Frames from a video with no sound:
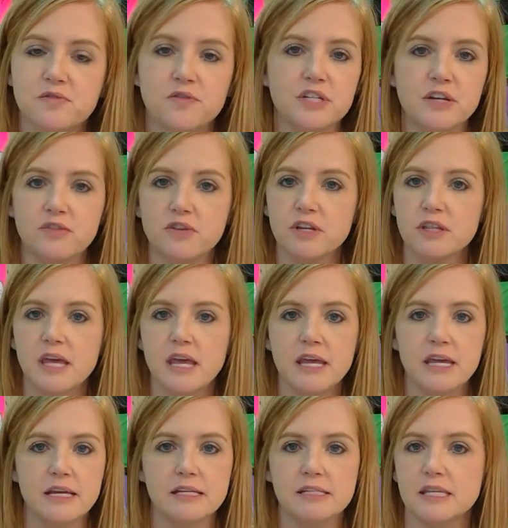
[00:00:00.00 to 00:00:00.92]
for different
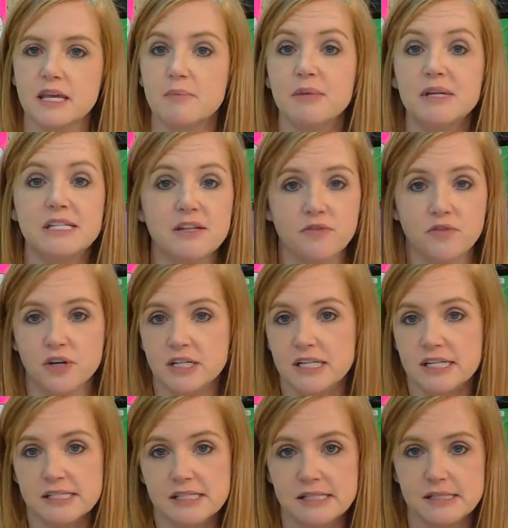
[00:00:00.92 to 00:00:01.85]
things can be different
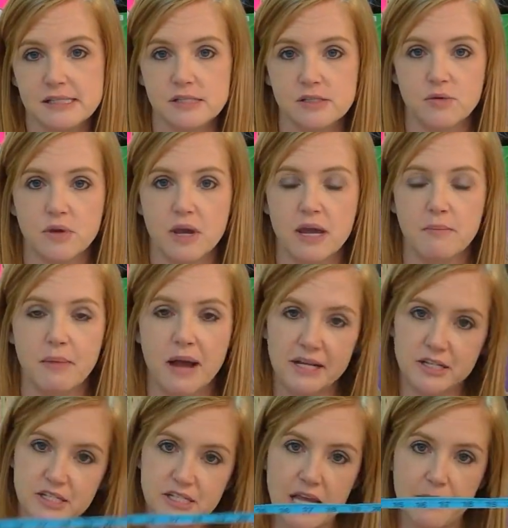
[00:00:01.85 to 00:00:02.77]
distances, okay?
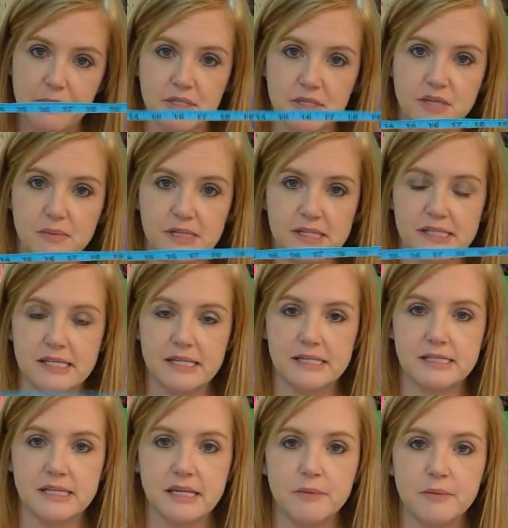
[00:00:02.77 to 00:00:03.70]
Mine just happens to be
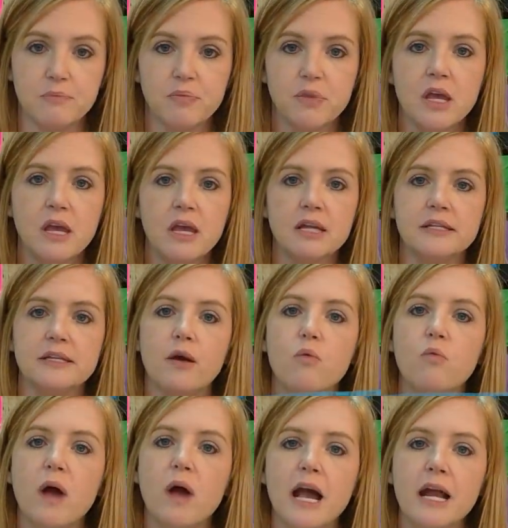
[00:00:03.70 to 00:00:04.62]
60. Now,
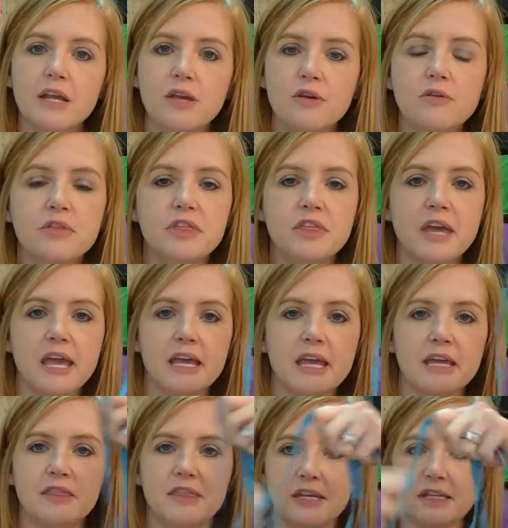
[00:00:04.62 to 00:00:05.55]
why do you
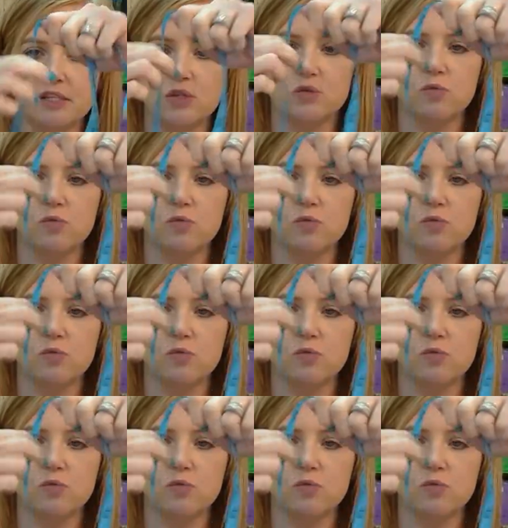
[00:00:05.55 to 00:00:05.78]
think this